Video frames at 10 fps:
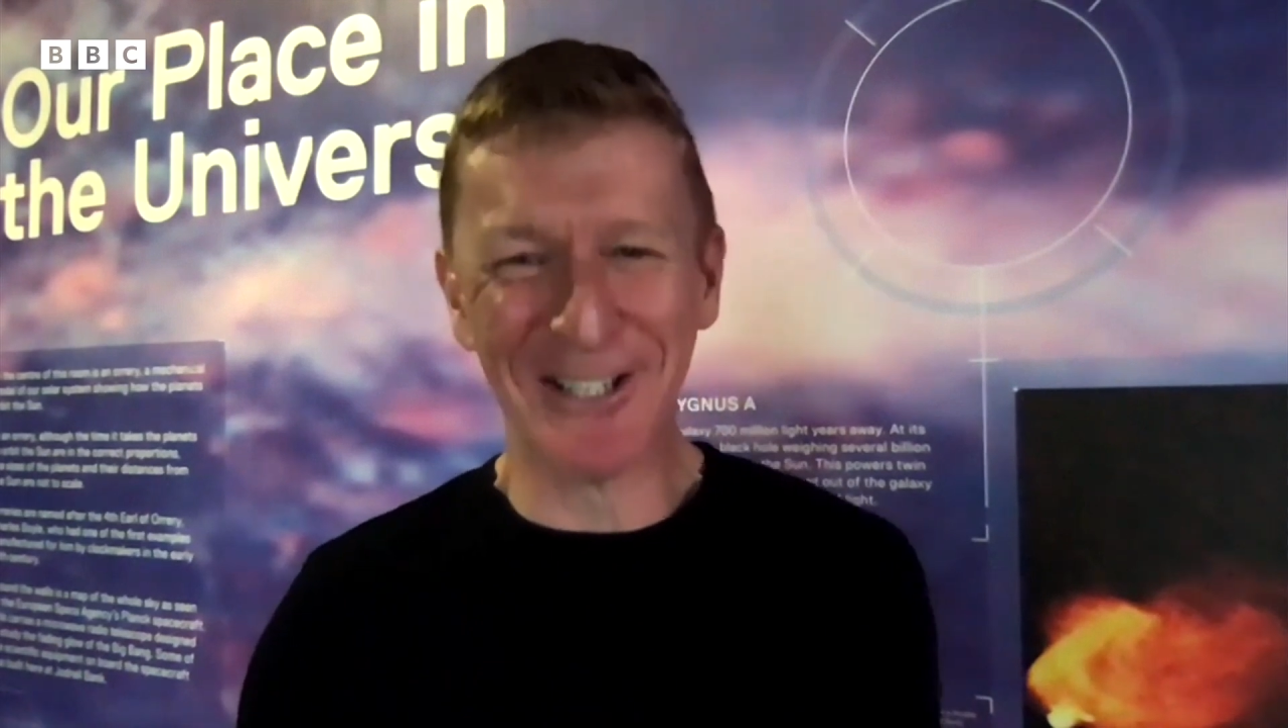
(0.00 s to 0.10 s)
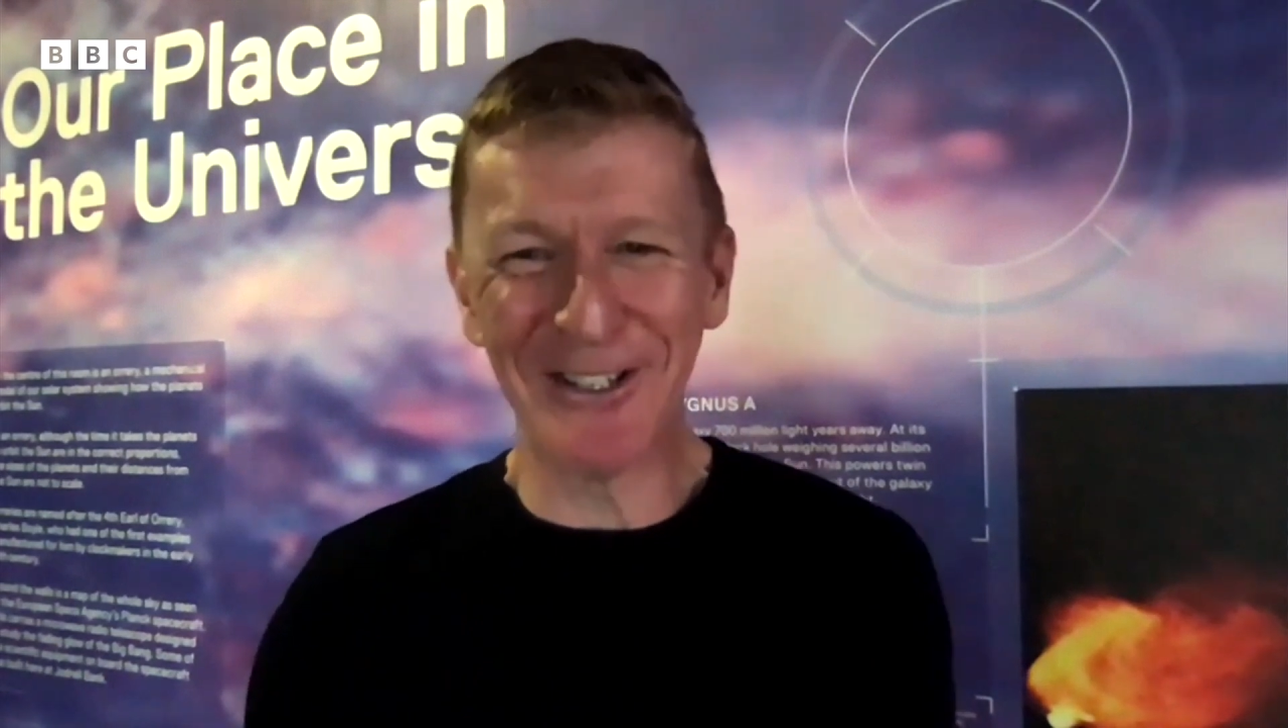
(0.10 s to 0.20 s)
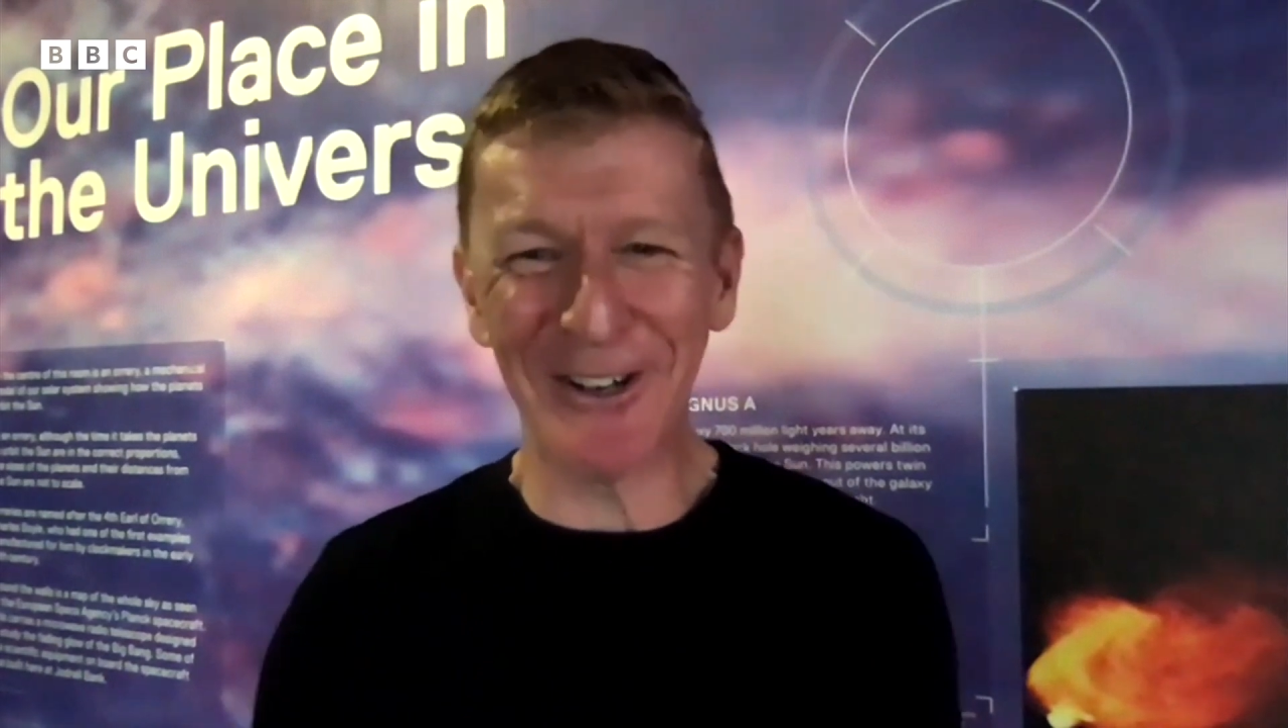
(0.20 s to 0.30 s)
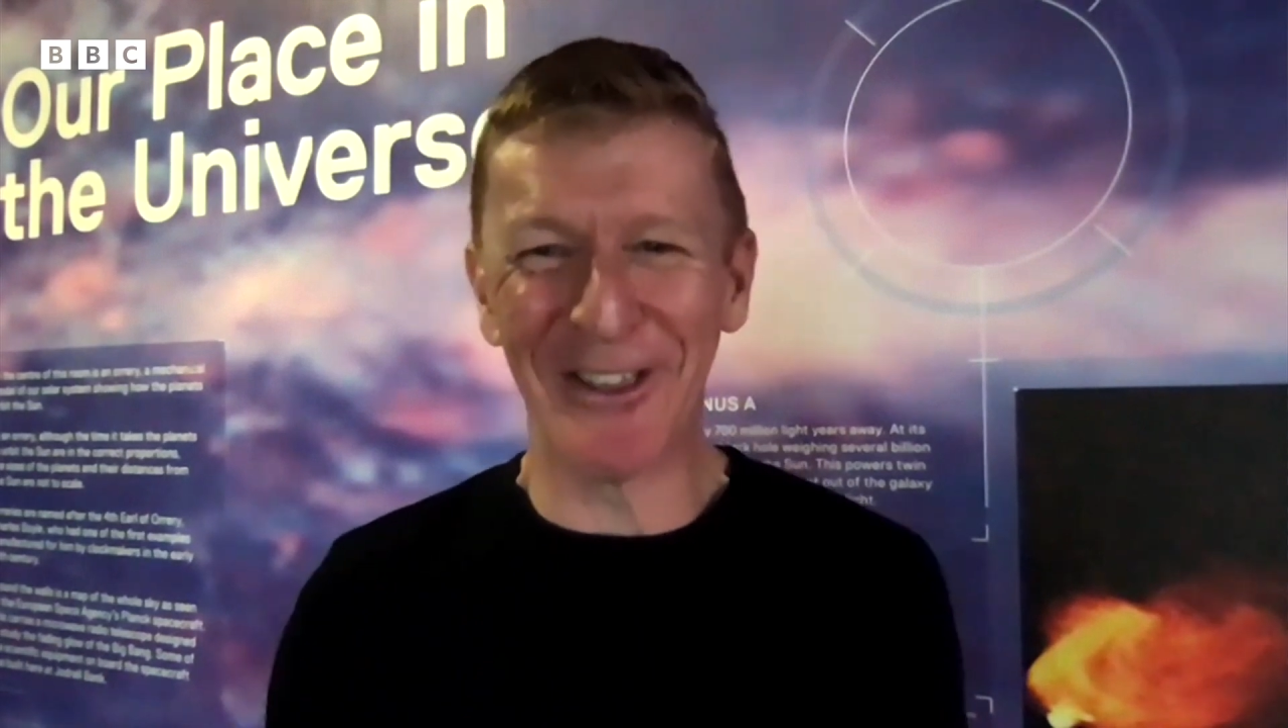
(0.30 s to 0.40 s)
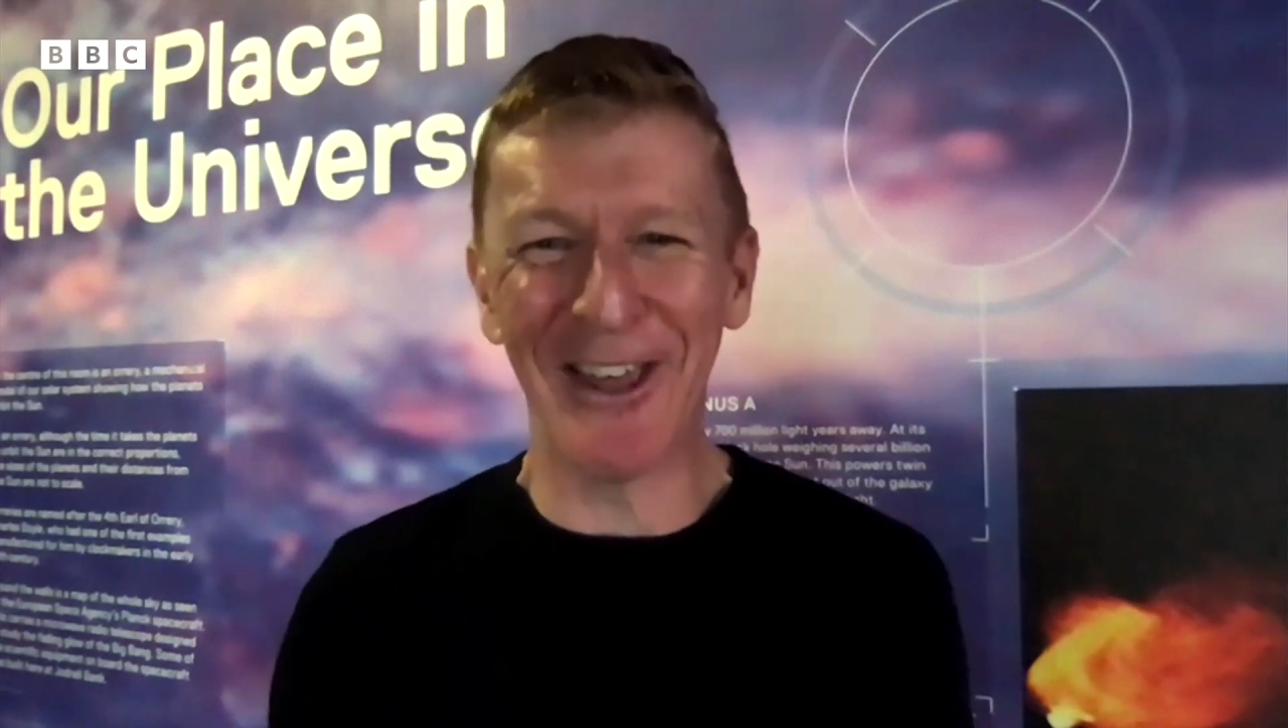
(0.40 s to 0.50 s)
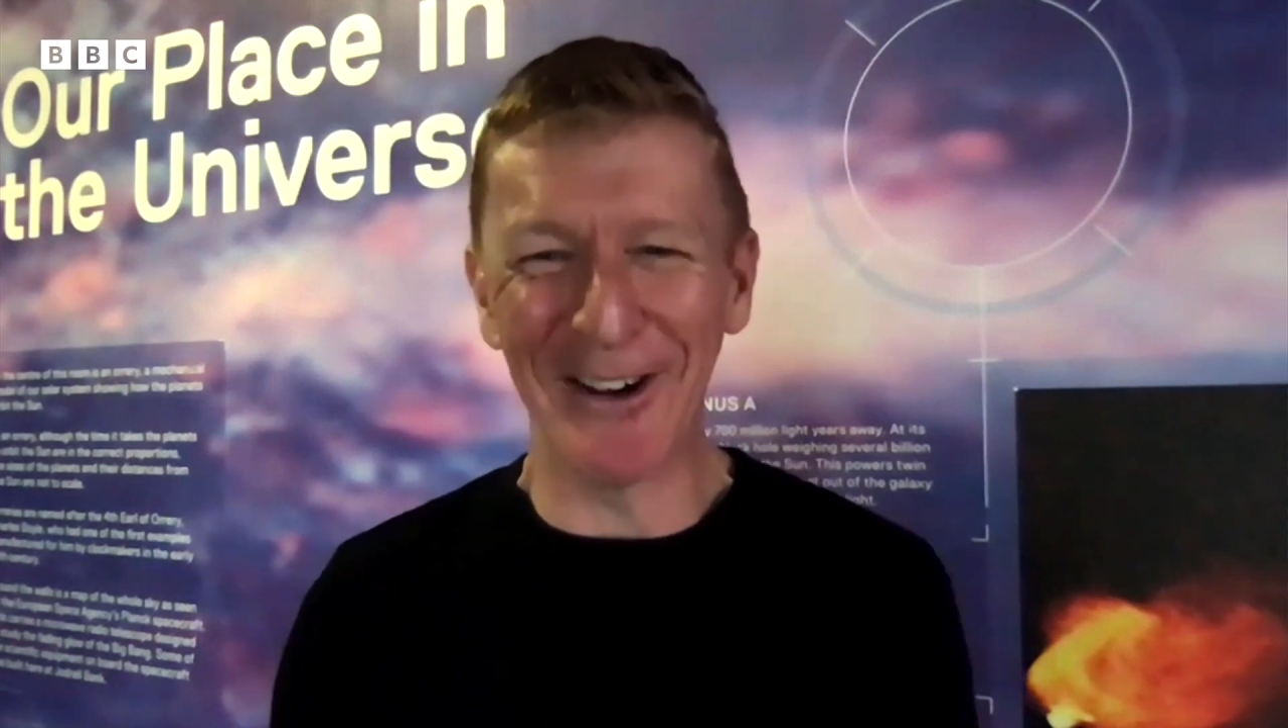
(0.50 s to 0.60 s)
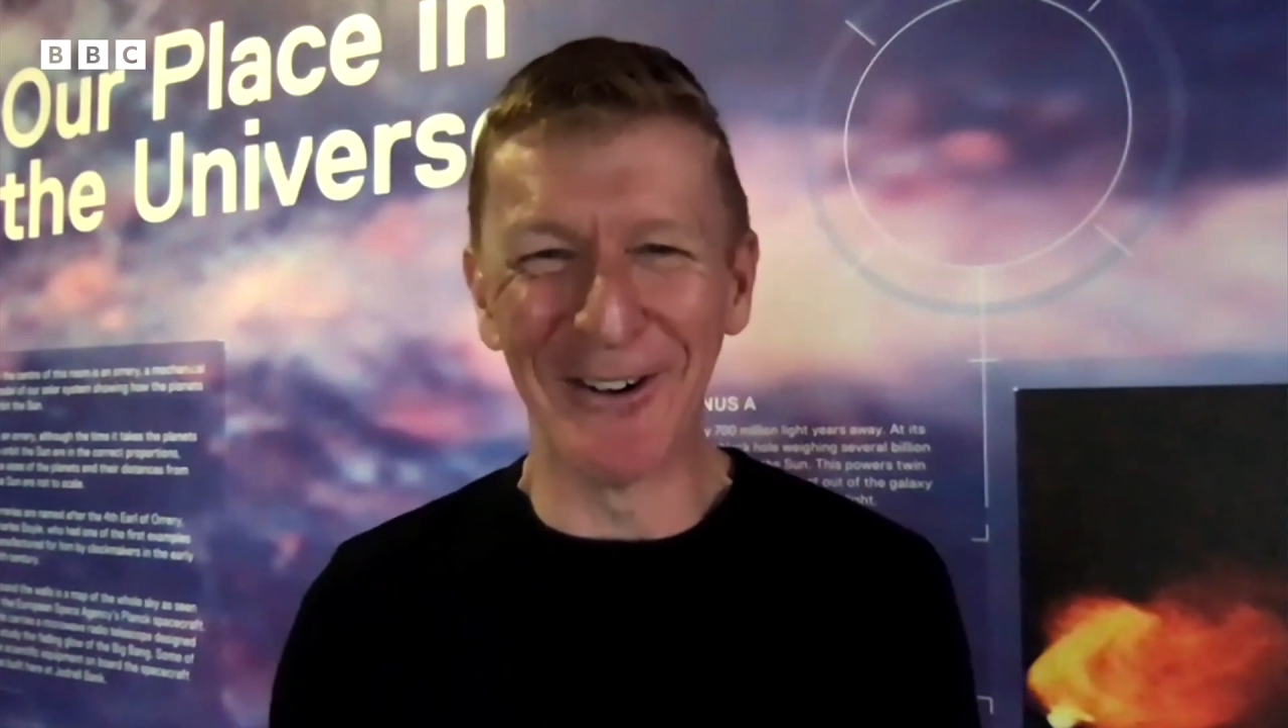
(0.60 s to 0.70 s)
thought that